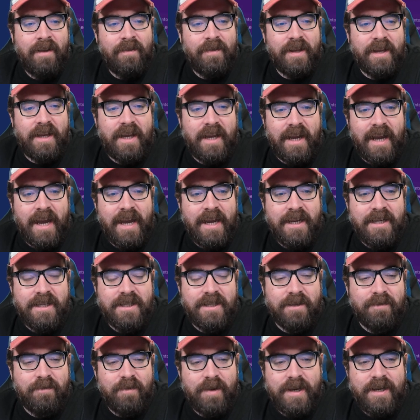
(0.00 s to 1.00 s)
thinking
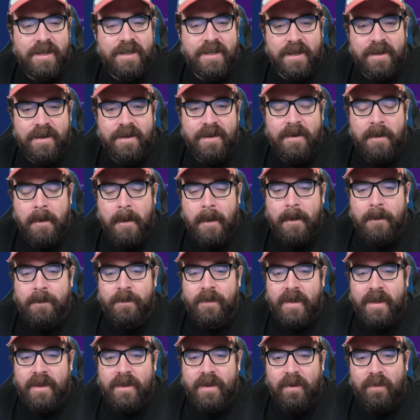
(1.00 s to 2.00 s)
he's the reason
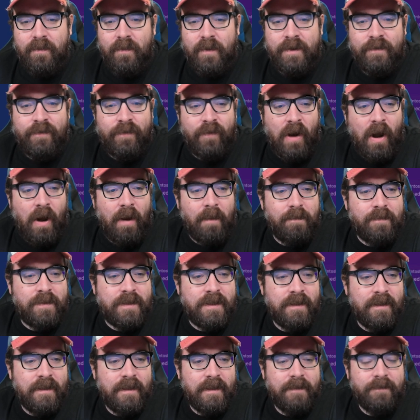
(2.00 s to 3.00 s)
that we flopped.